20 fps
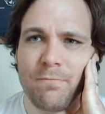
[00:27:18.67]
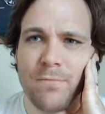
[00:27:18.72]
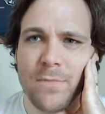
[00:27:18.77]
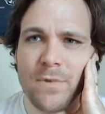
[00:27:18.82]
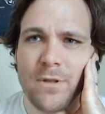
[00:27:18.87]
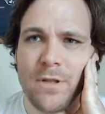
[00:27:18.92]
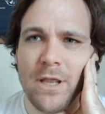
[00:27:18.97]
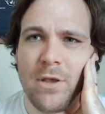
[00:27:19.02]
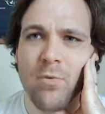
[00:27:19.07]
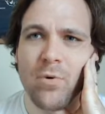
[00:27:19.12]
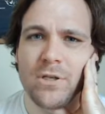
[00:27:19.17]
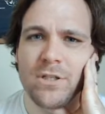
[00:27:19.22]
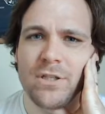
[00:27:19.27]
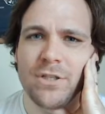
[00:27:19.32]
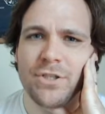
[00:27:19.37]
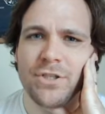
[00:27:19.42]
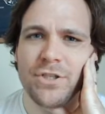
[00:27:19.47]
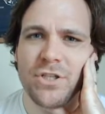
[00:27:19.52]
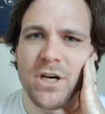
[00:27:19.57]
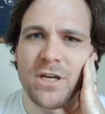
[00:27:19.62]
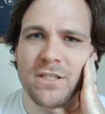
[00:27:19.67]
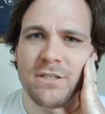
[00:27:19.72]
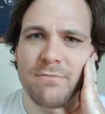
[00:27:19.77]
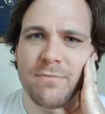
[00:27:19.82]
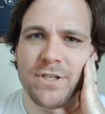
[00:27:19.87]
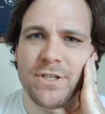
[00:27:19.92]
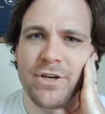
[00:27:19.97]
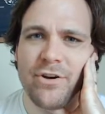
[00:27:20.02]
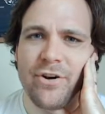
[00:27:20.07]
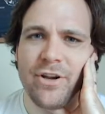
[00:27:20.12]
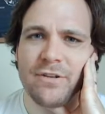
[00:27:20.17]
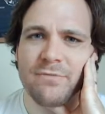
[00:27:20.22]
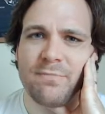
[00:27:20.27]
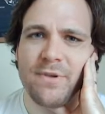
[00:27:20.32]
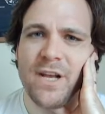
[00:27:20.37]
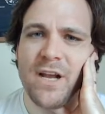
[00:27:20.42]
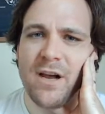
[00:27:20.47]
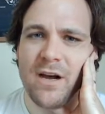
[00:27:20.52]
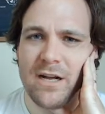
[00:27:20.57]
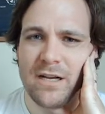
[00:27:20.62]
He wasn't just mysterious
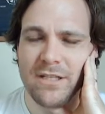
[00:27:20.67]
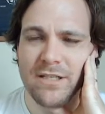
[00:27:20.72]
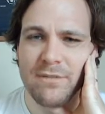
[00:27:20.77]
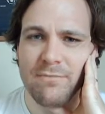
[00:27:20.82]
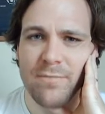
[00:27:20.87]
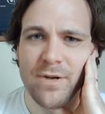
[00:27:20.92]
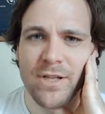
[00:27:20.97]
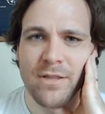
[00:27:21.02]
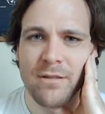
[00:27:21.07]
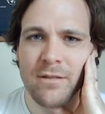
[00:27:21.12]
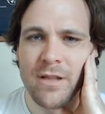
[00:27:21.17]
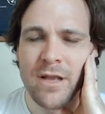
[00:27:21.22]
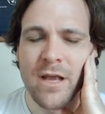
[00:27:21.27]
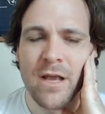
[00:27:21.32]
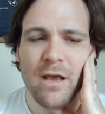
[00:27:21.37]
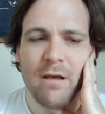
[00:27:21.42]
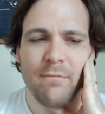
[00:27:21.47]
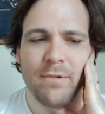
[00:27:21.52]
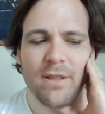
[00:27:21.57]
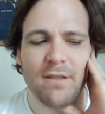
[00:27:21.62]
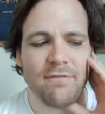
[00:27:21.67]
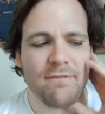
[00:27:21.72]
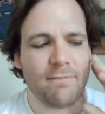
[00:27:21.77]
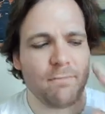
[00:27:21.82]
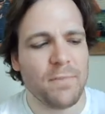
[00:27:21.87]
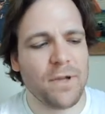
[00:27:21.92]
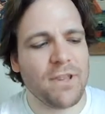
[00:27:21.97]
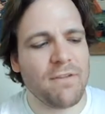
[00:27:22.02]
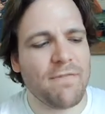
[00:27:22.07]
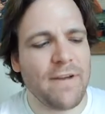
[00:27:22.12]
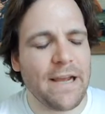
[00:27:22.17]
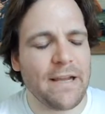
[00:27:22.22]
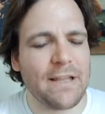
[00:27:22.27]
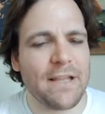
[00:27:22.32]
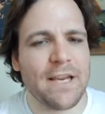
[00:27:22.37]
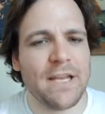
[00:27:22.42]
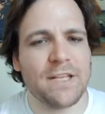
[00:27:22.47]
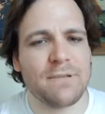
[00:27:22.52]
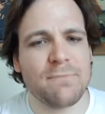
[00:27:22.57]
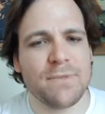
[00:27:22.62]
because, but the fact that
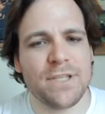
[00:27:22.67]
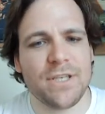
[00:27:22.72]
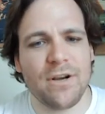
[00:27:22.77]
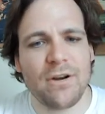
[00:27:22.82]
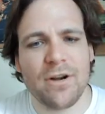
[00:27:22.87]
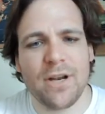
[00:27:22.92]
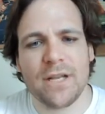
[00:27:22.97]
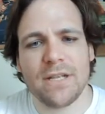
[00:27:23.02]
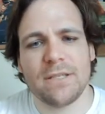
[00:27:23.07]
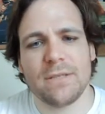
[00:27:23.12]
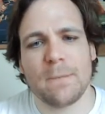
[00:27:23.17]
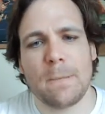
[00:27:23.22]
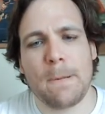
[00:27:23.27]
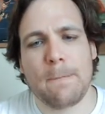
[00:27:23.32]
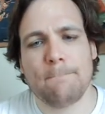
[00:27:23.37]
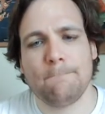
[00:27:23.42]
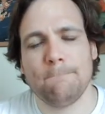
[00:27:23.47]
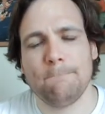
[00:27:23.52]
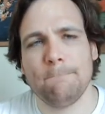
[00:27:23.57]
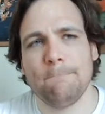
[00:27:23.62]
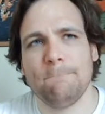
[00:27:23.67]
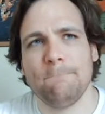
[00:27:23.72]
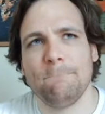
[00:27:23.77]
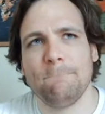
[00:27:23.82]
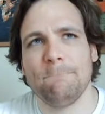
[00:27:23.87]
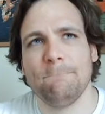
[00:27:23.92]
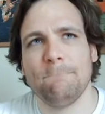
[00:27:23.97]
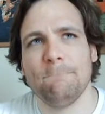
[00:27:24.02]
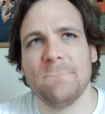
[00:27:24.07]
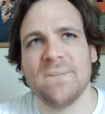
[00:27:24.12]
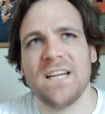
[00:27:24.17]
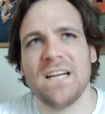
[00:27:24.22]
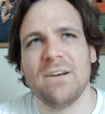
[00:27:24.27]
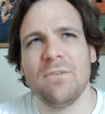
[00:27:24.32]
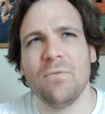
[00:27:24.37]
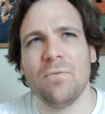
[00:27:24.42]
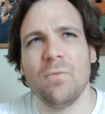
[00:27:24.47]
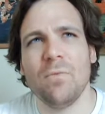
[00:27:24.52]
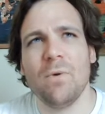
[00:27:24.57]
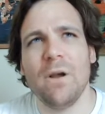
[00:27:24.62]
he's mysterious,
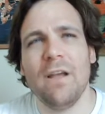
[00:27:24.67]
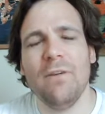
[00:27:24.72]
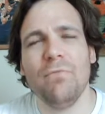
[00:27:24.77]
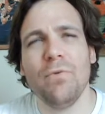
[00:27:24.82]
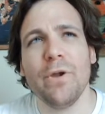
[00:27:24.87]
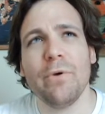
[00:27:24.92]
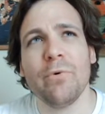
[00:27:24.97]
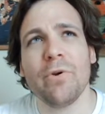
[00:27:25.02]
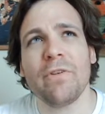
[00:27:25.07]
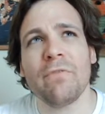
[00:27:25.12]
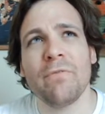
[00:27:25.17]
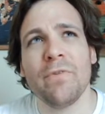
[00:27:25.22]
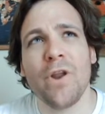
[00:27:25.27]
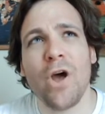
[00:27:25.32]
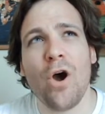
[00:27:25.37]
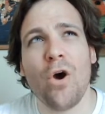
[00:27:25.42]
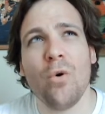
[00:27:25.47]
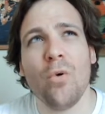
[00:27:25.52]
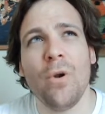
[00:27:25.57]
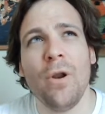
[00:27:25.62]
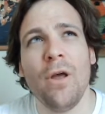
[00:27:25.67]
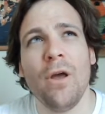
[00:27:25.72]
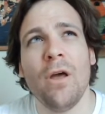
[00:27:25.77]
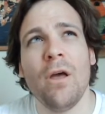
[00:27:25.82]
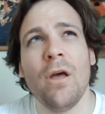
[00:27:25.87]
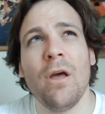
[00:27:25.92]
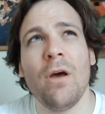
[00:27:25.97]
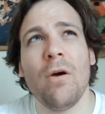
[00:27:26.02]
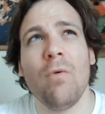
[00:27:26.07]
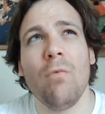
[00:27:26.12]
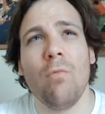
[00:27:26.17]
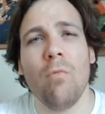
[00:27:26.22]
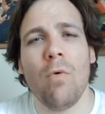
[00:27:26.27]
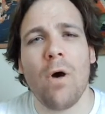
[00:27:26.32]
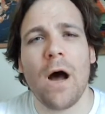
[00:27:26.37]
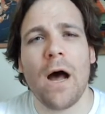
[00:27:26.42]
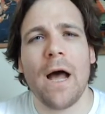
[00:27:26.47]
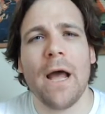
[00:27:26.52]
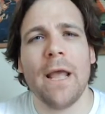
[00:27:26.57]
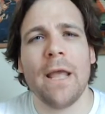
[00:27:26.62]
if we would have known
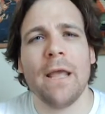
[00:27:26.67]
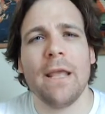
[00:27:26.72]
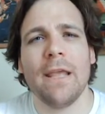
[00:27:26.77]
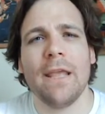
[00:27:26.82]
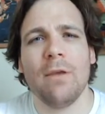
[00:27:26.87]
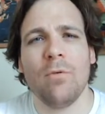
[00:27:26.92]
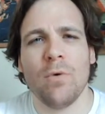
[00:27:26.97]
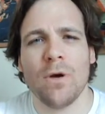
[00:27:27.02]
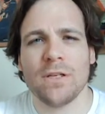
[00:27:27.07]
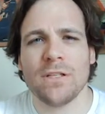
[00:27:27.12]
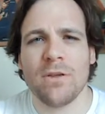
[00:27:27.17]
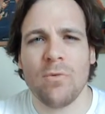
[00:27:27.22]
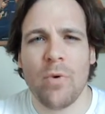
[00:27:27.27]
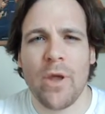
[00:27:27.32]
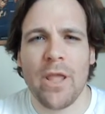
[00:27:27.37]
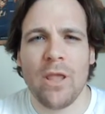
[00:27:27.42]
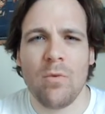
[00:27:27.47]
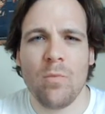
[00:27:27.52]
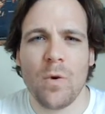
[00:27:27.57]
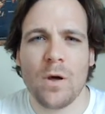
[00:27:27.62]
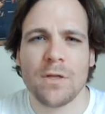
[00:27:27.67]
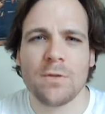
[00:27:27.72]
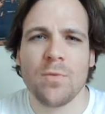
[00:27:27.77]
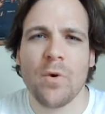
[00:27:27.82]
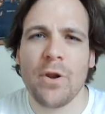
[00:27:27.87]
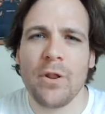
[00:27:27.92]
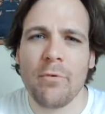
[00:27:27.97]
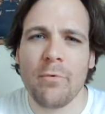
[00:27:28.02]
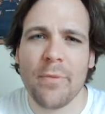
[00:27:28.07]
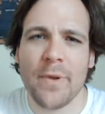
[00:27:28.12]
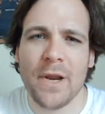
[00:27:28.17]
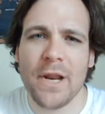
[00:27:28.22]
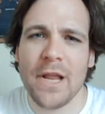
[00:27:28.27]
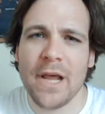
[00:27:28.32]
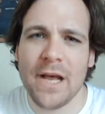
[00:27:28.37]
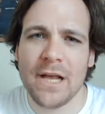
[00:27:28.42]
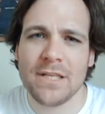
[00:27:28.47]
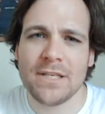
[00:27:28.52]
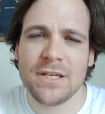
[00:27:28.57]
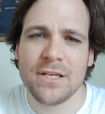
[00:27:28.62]
why he was the way he was, would he have been
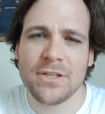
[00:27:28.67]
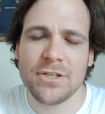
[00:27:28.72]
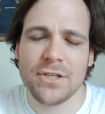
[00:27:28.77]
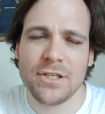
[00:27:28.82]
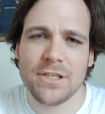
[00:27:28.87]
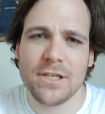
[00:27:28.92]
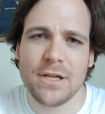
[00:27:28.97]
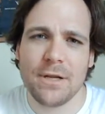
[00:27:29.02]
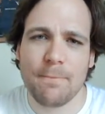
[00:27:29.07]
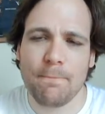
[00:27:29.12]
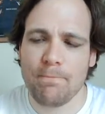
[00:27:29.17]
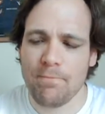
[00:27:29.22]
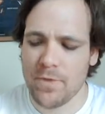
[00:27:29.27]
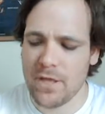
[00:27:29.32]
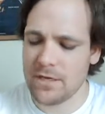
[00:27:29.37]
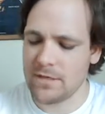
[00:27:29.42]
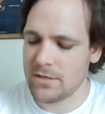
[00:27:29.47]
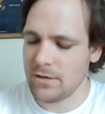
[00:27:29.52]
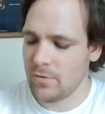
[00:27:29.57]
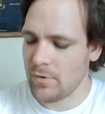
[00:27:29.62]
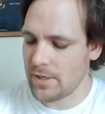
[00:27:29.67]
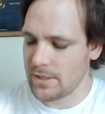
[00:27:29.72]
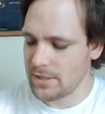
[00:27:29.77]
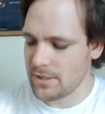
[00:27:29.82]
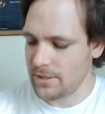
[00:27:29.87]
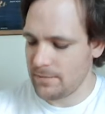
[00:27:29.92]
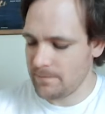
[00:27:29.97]
as interesting? That's the question.